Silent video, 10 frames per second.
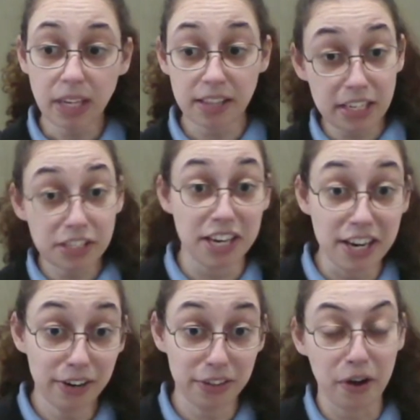This
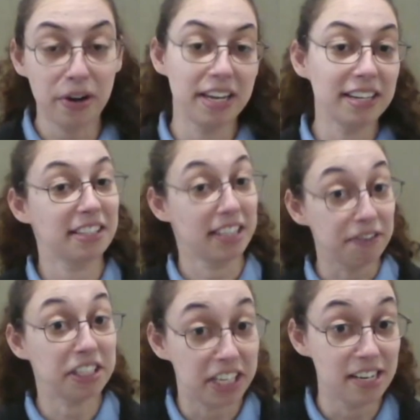year, though, he is
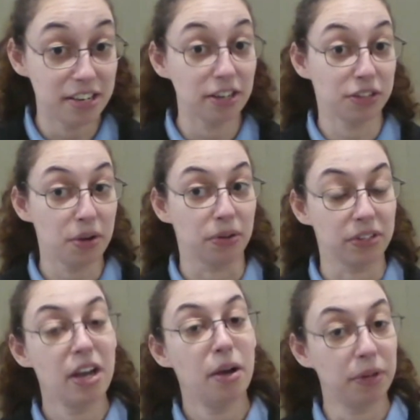17 years old,
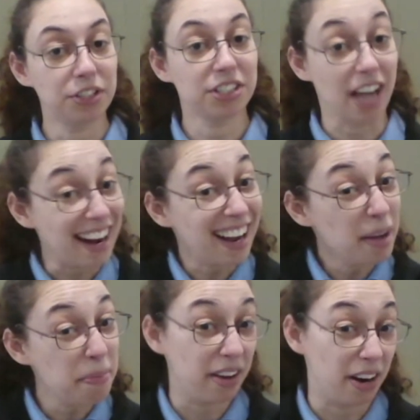which is kind of
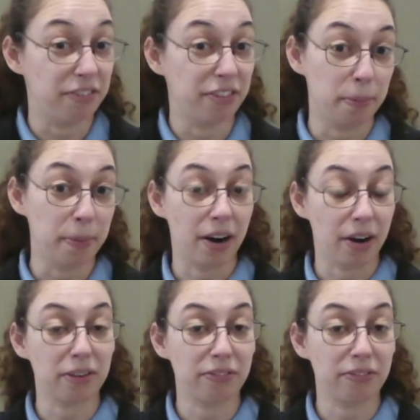up there for a peregrine